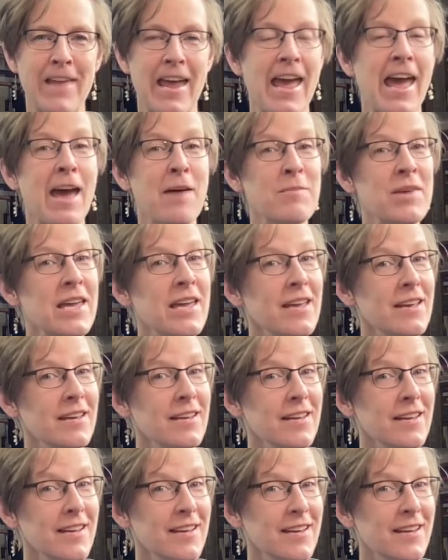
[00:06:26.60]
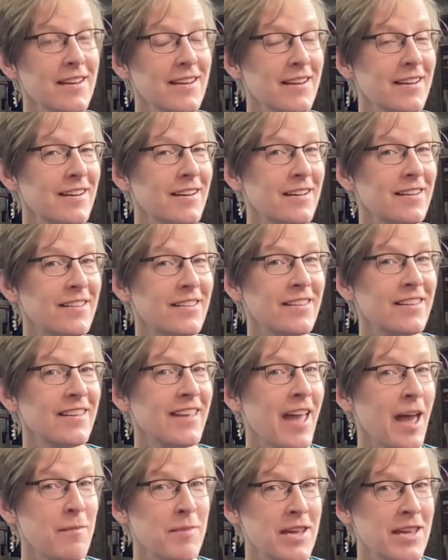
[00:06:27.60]

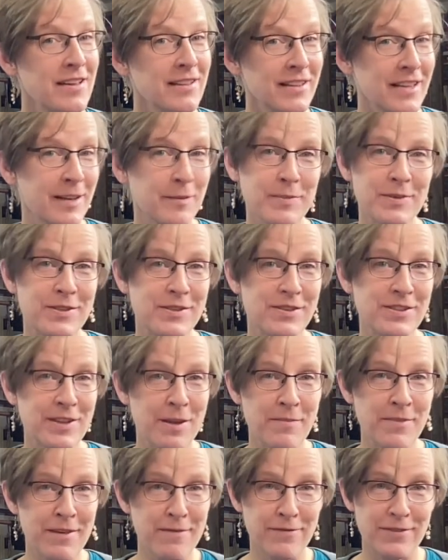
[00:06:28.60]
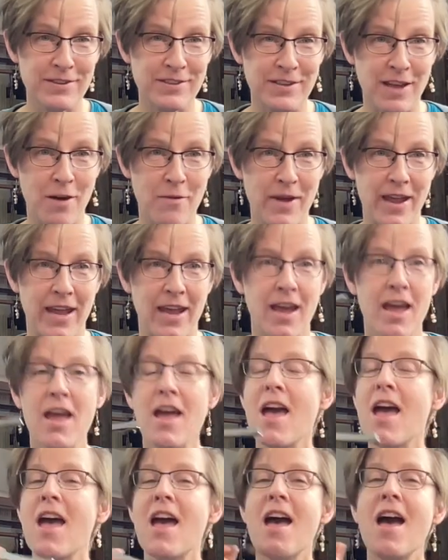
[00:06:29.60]
Hemming clips. There's something for sewing.
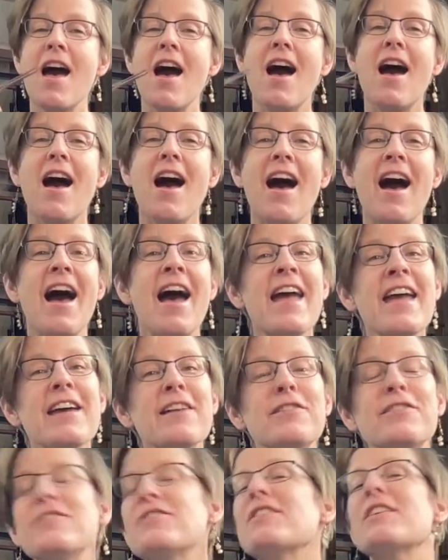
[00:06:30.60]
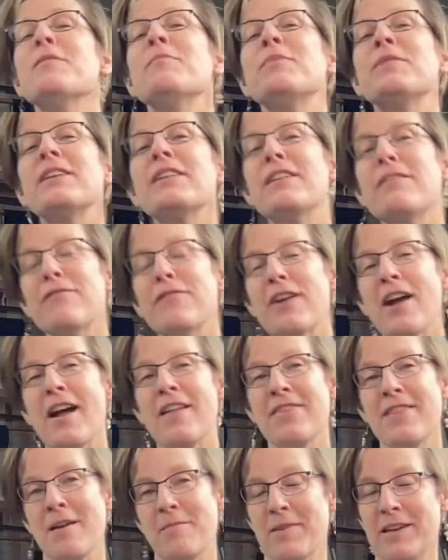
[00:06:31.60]
I had completely
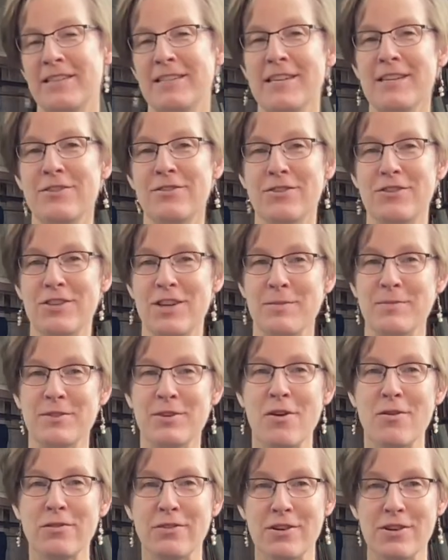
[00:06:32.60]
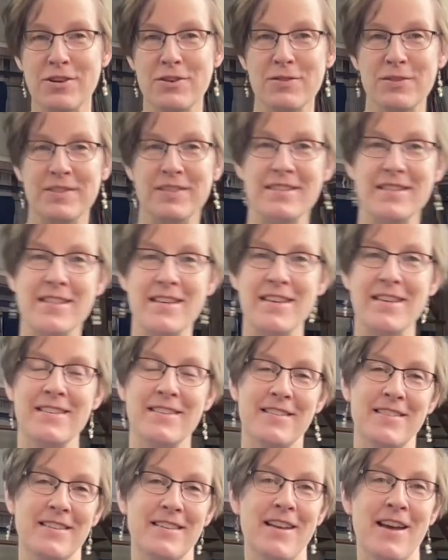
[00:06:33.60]
forgotten that my teacher, James Kohler, used
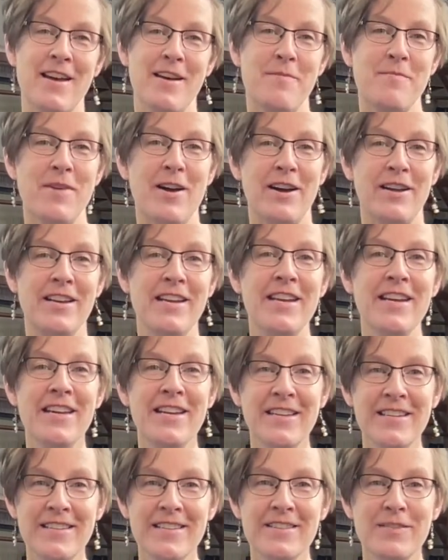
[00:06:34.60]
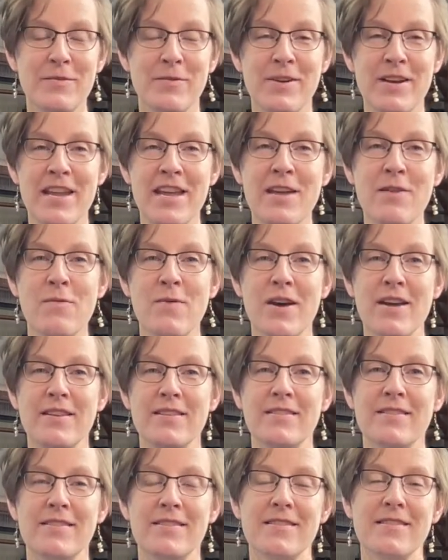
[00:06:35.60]
these on his, when he
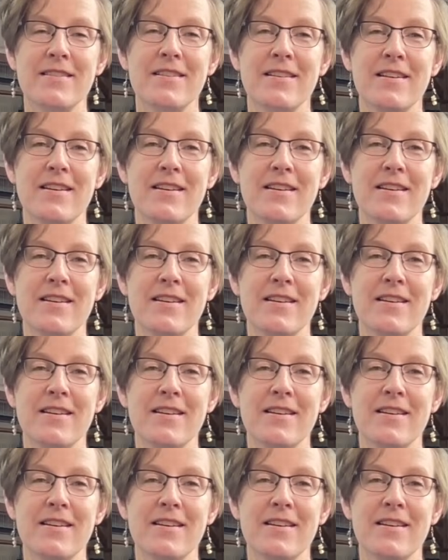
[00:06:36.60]
was